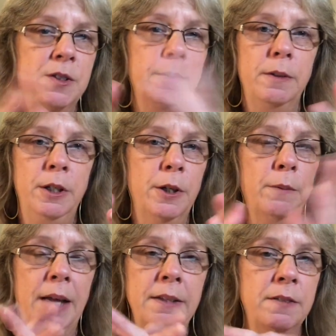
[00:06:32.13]
So,
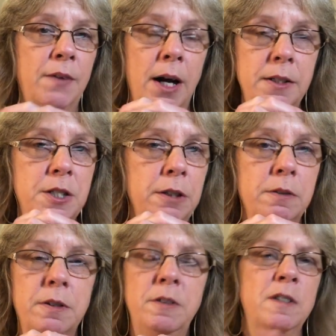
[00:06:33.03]
that's fine too.
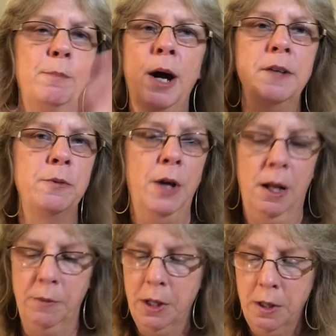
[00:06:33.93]
So just browse
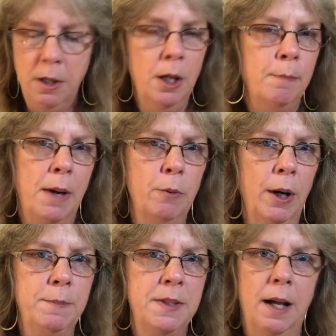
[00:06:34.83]
around my
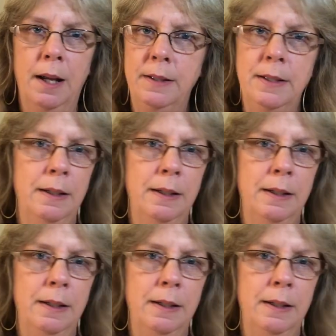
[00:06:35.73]
website.